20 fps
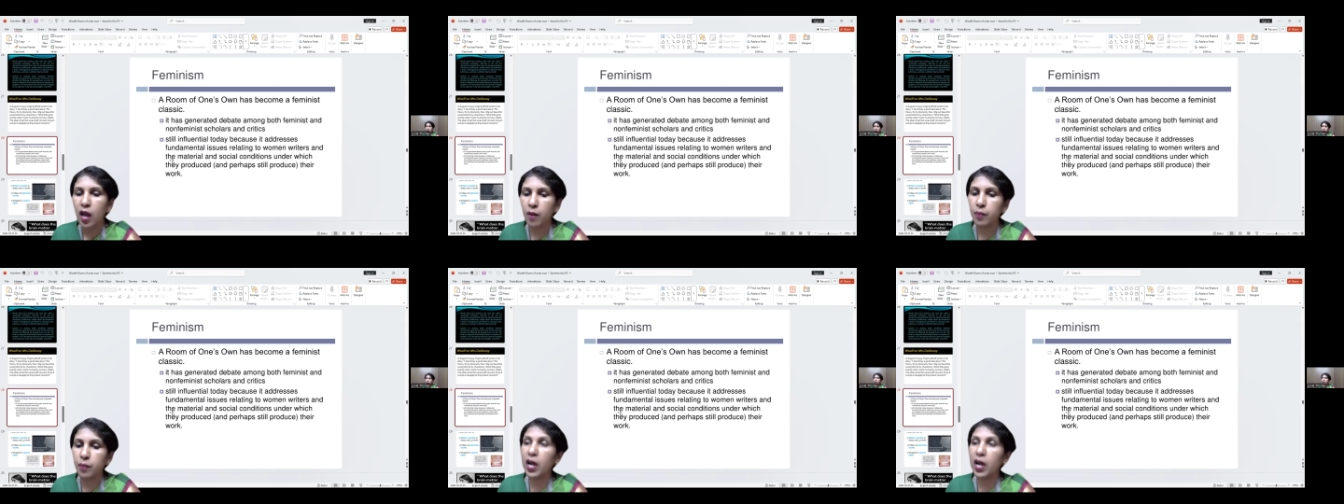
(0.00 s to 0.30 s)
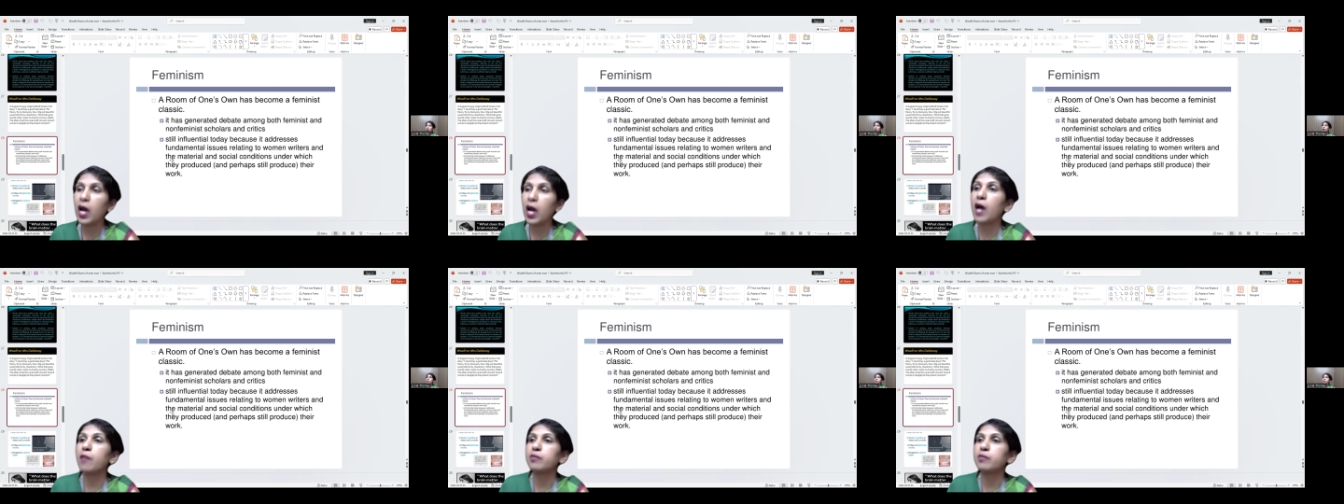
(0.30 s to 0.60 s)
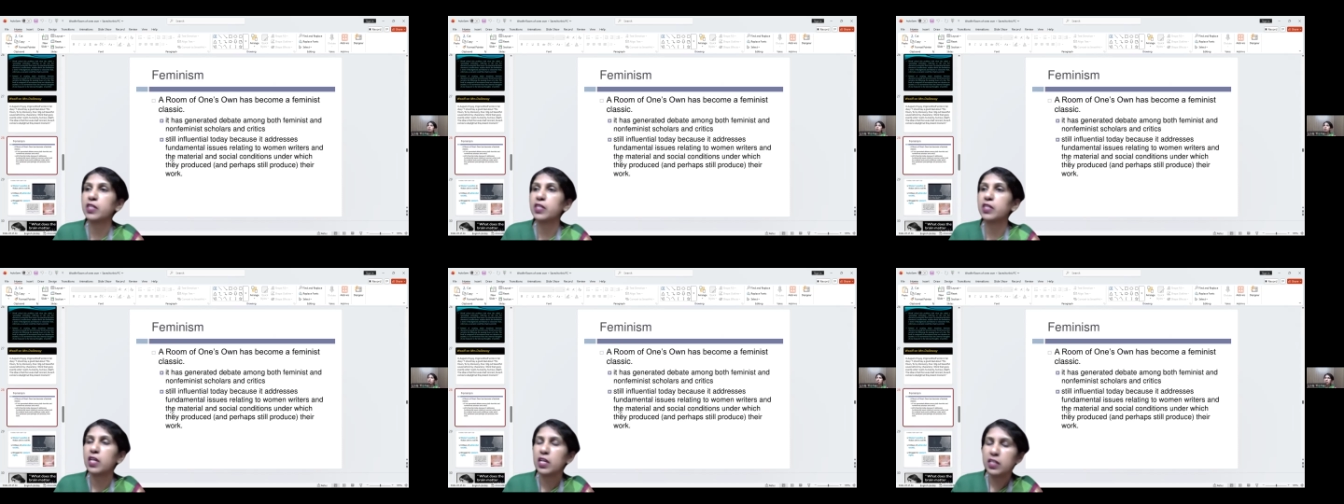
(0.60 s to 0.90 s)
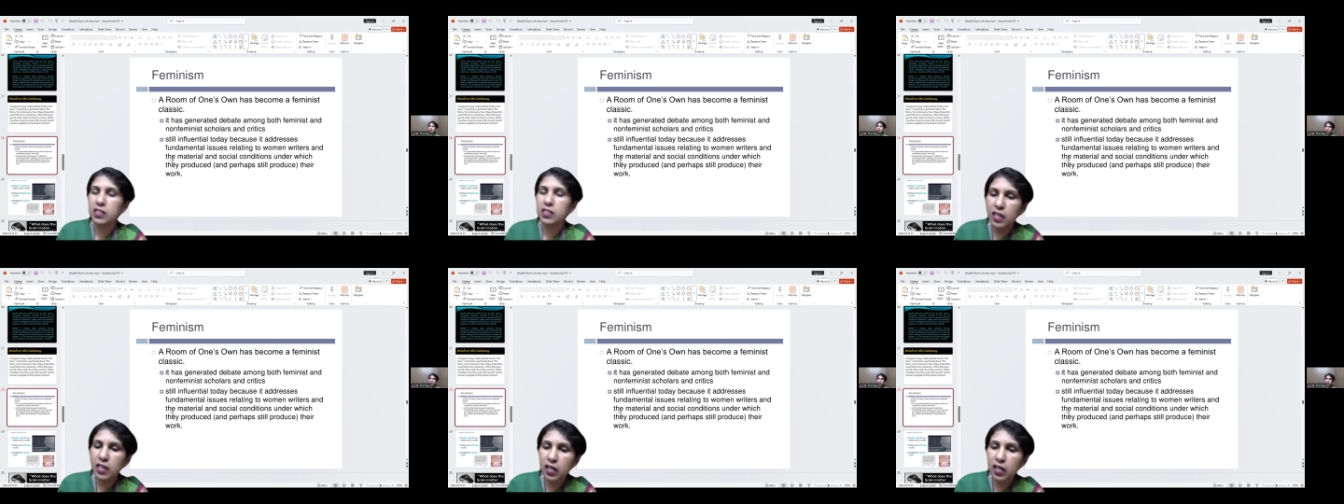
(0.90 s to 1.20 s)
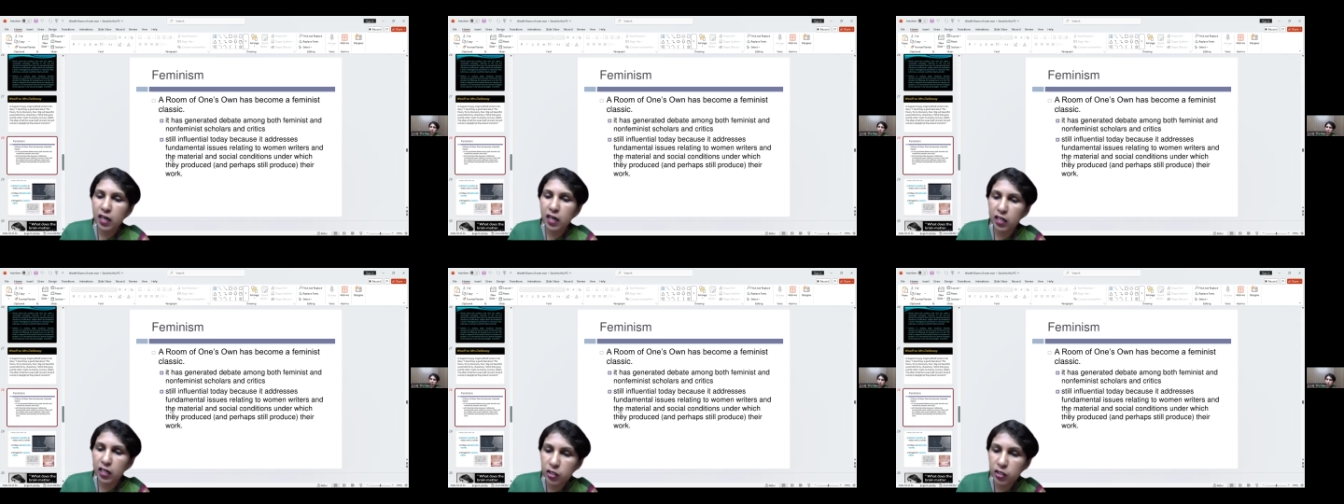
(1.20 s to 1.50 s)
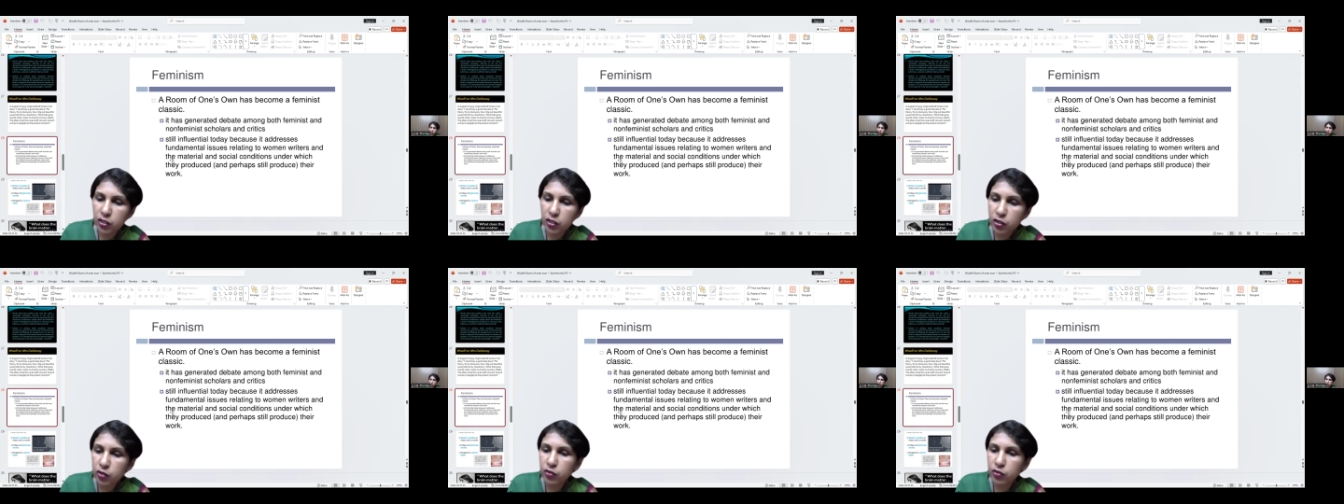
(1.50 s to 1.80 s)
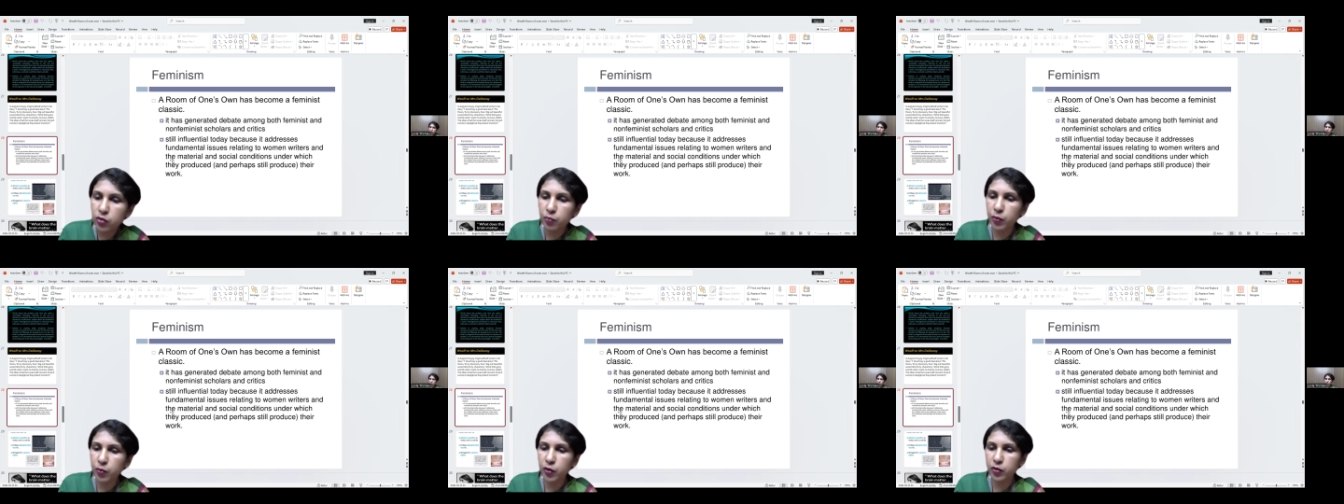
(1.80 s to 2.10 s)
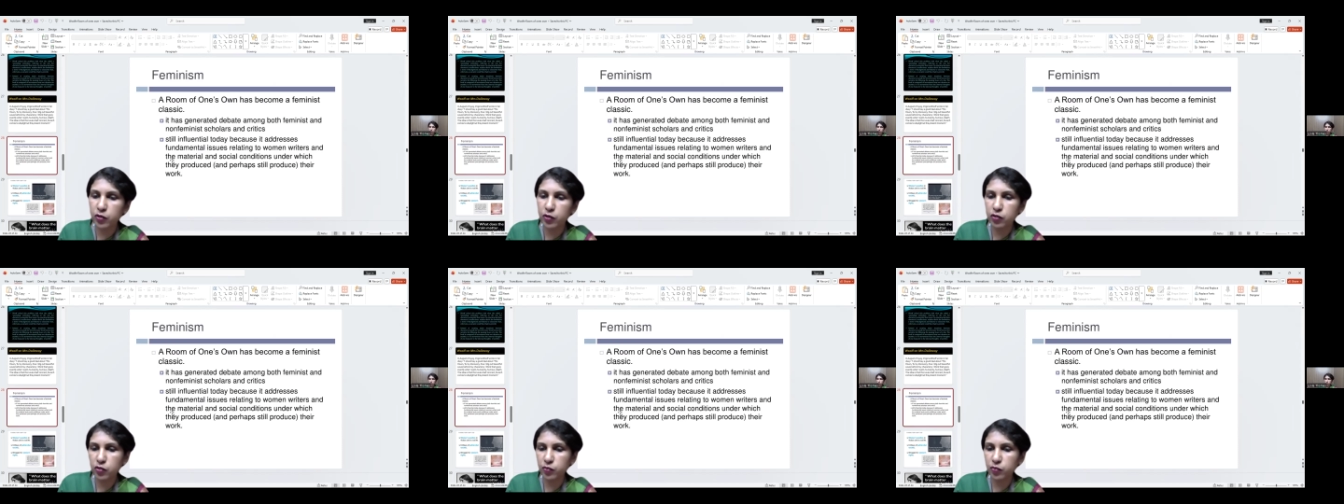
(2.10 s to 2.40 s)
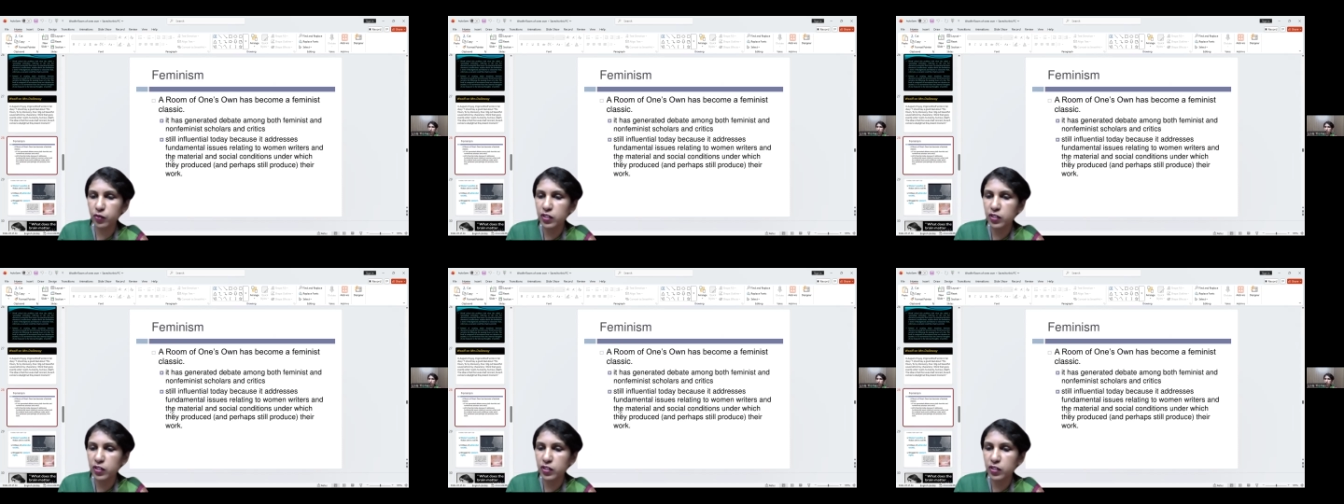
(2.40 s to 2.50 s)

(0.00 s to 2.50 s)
and perhaps still continue to produce,